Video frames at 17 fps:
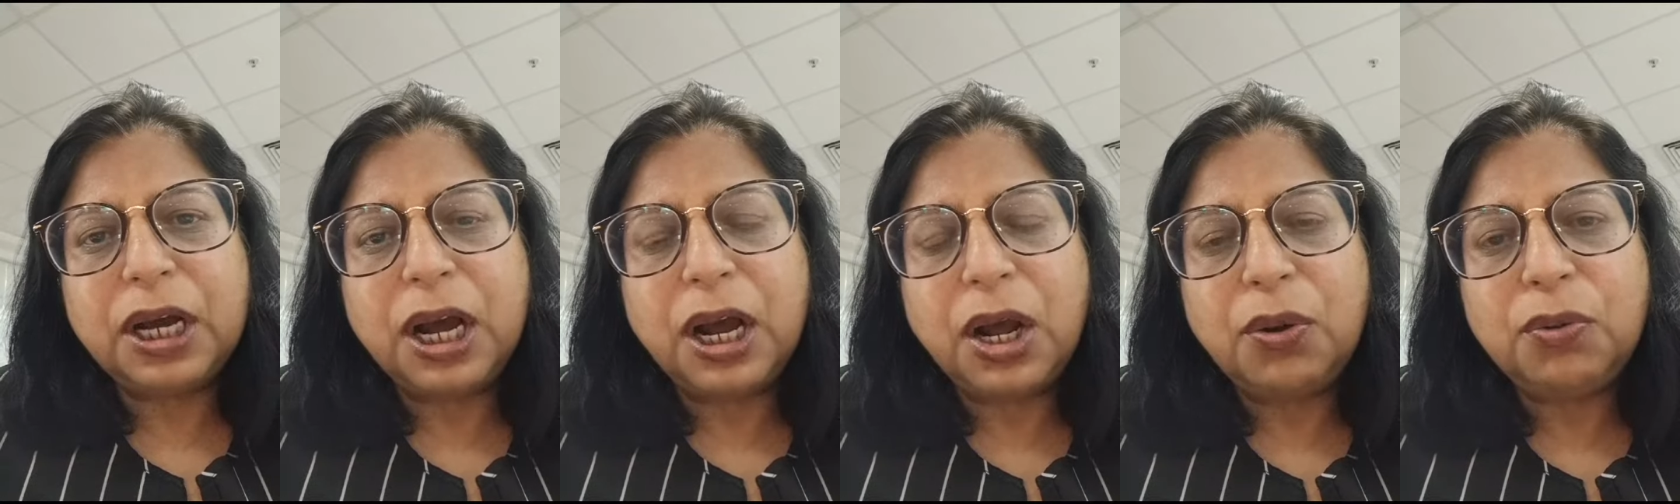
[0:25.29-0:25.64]

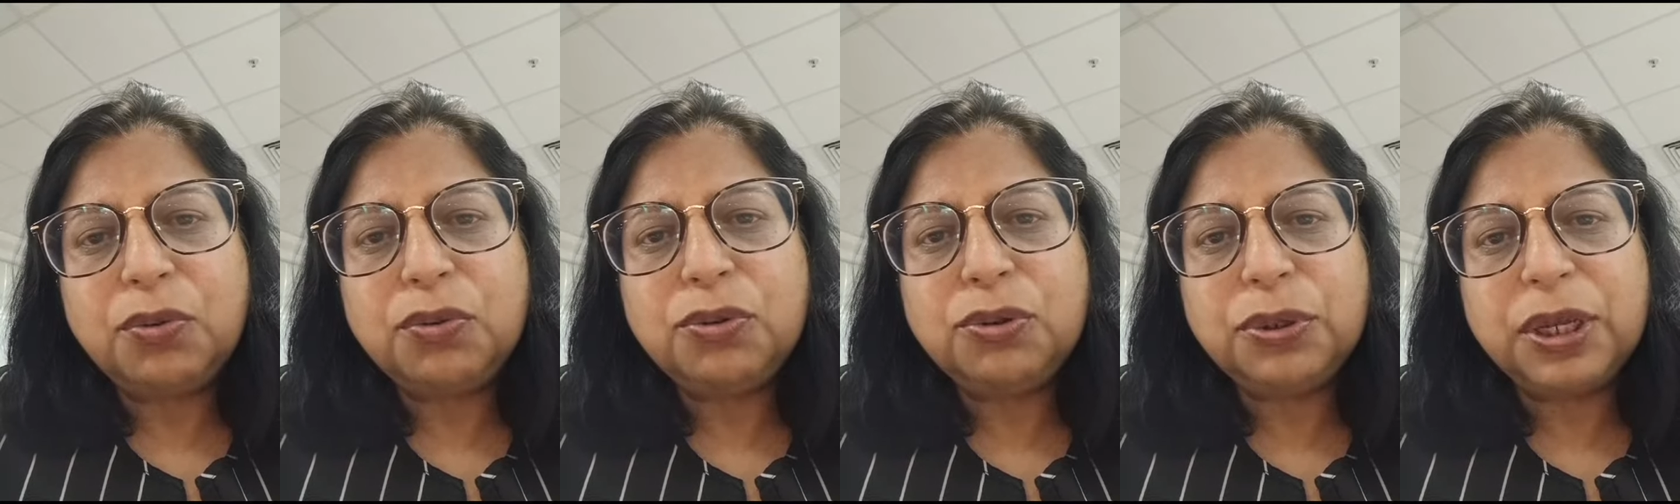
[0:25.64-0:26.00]

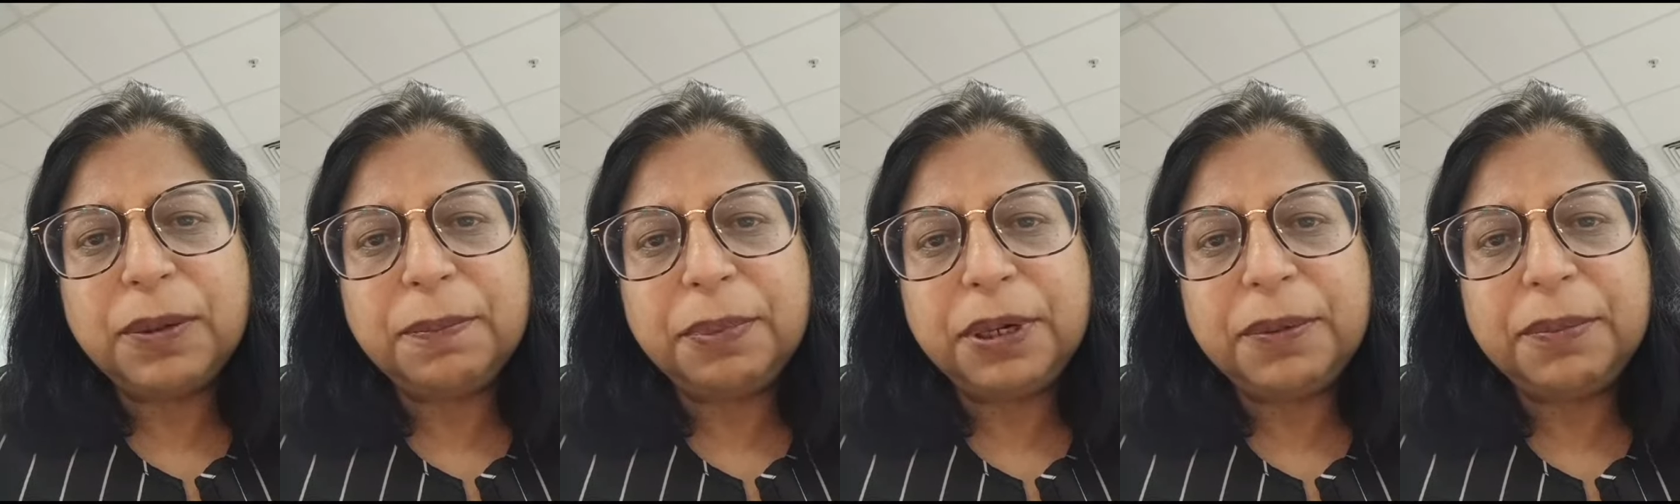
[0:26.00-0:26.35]
how to
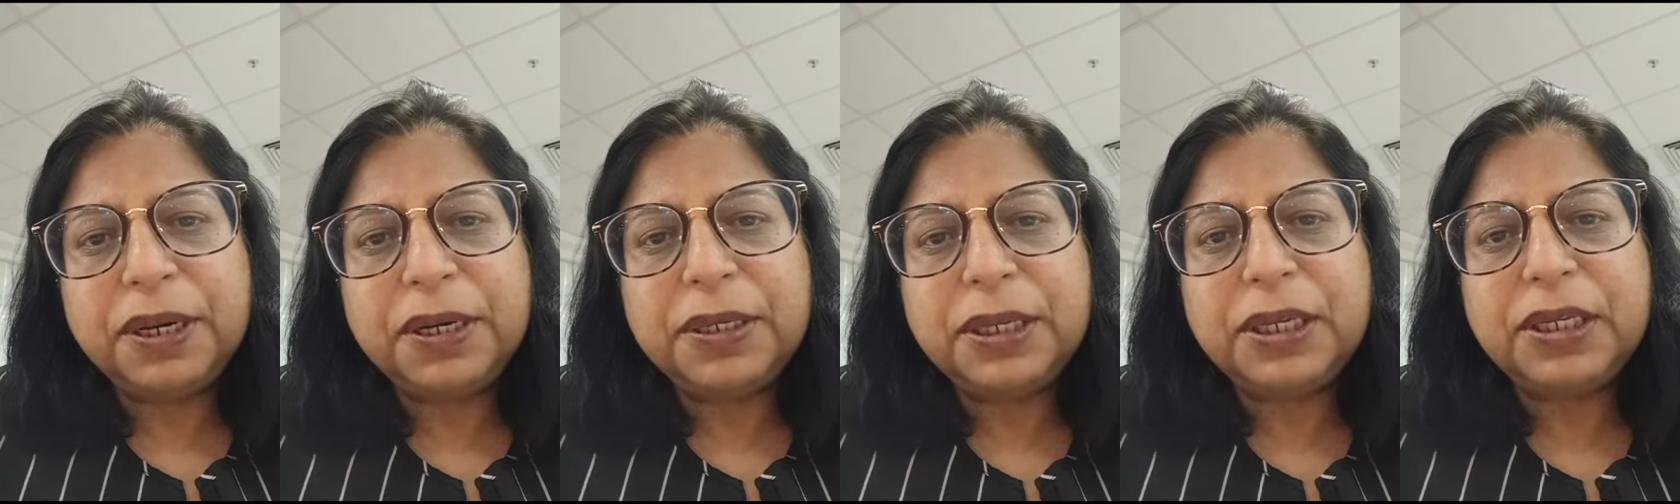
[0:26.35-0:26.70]

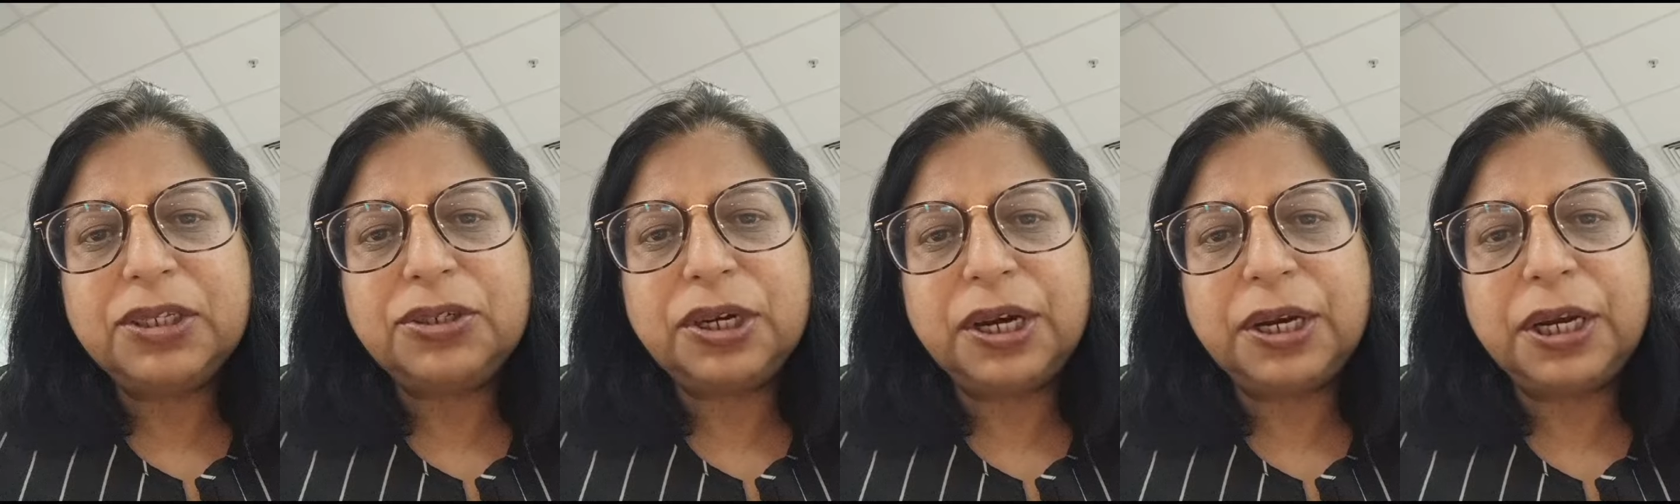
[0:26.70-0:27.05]
implement
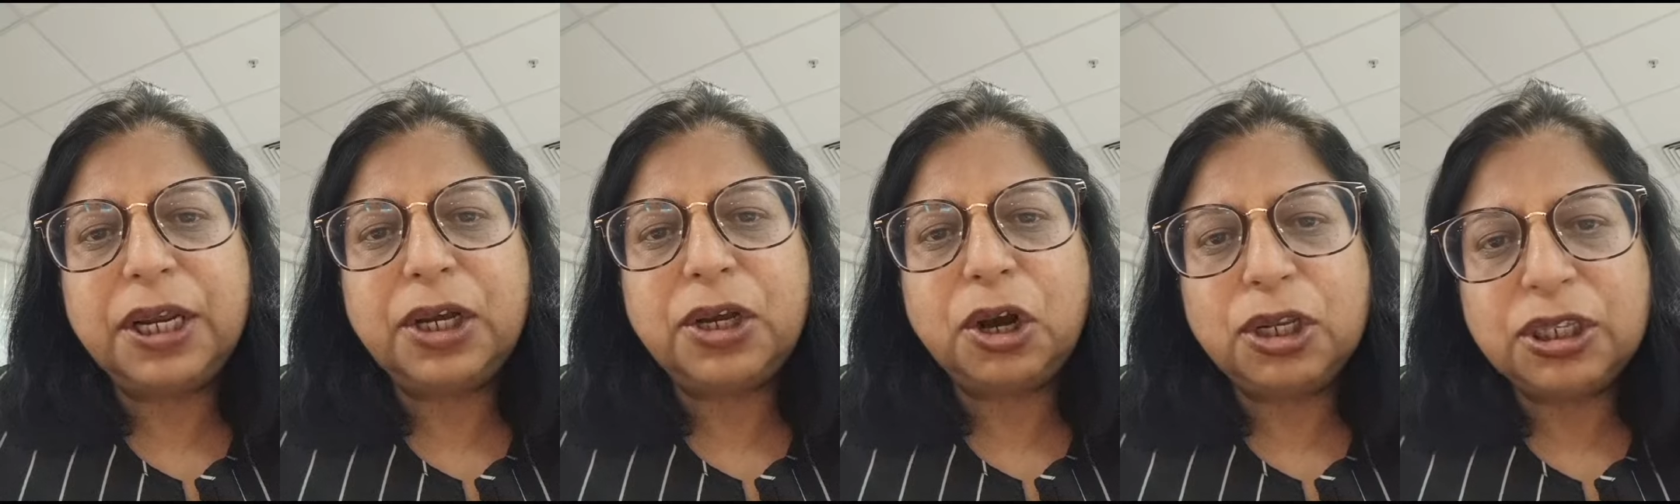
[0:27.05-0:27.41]
these
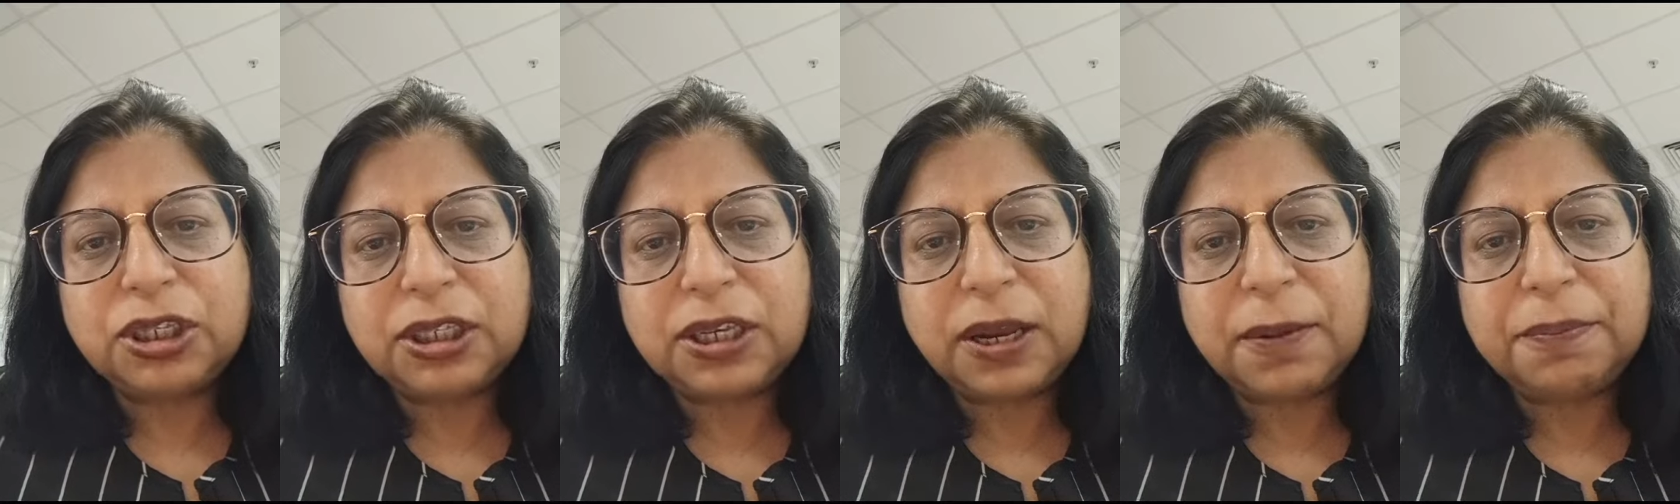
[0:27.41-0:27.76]
training
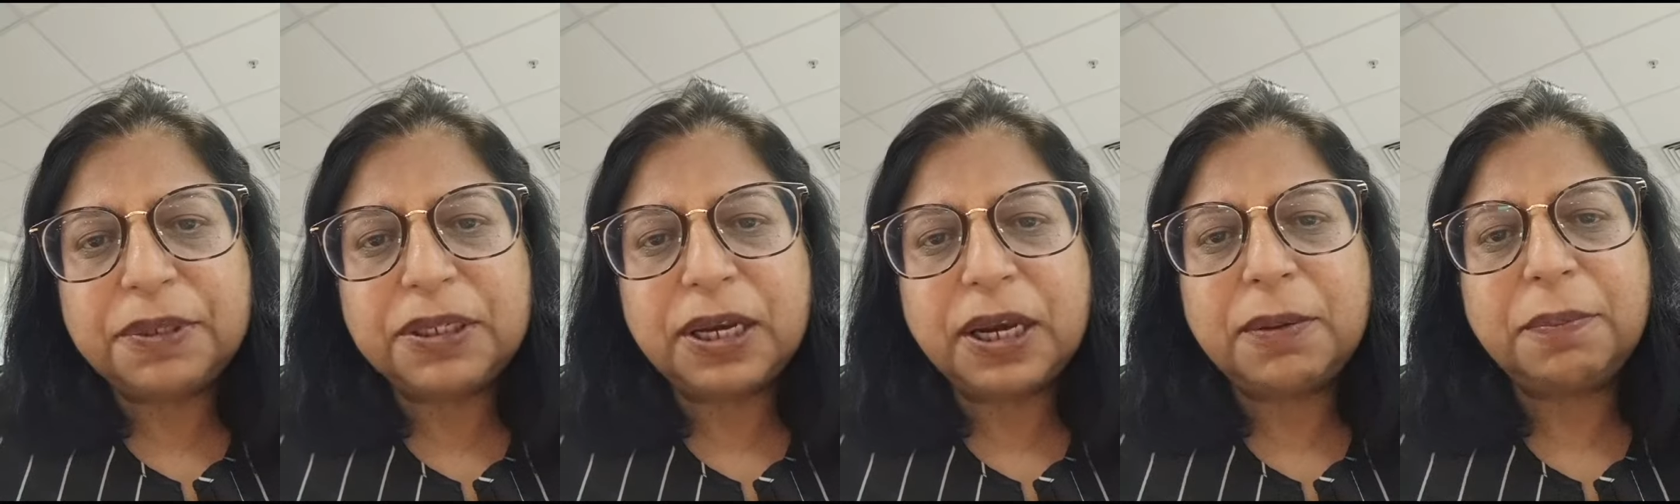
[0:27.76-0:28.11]

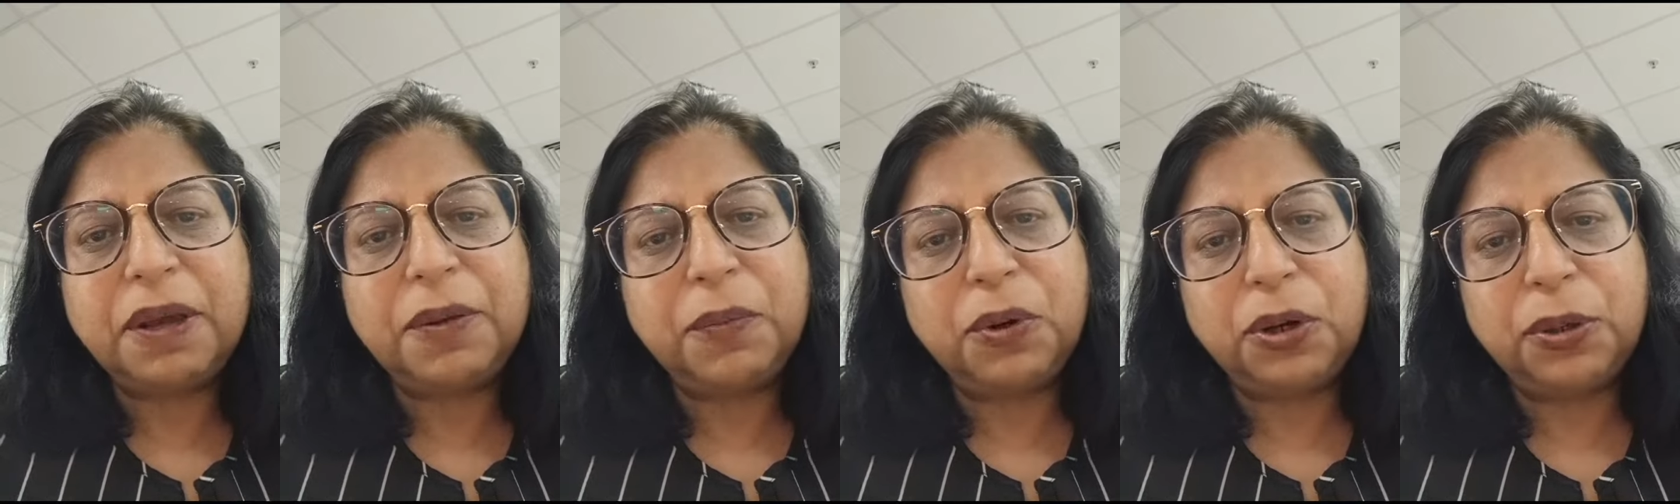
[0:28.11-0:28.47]
concepts at
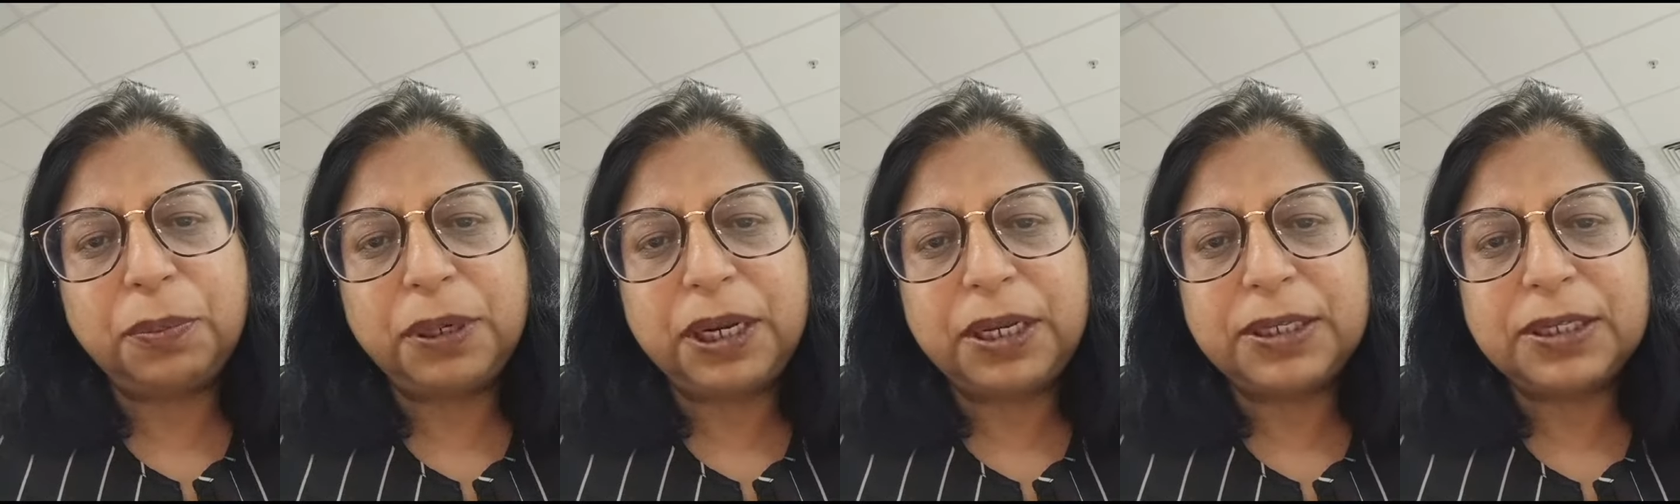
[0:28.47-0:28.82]
my
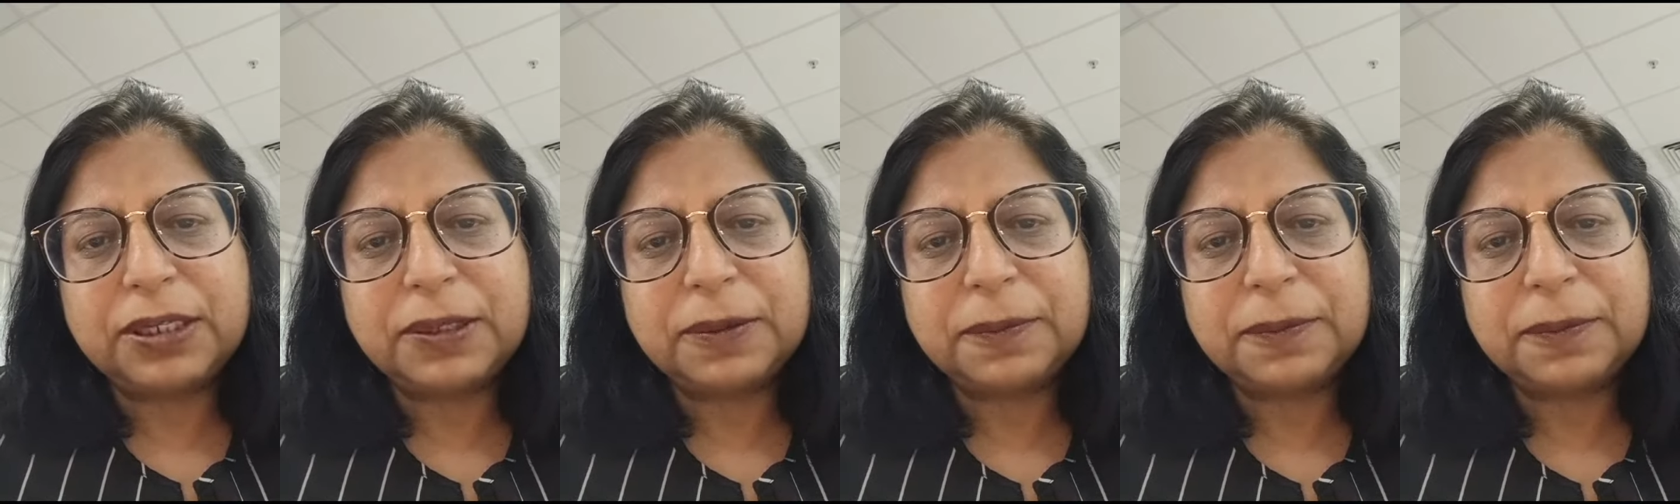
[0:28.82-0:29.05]
workplace.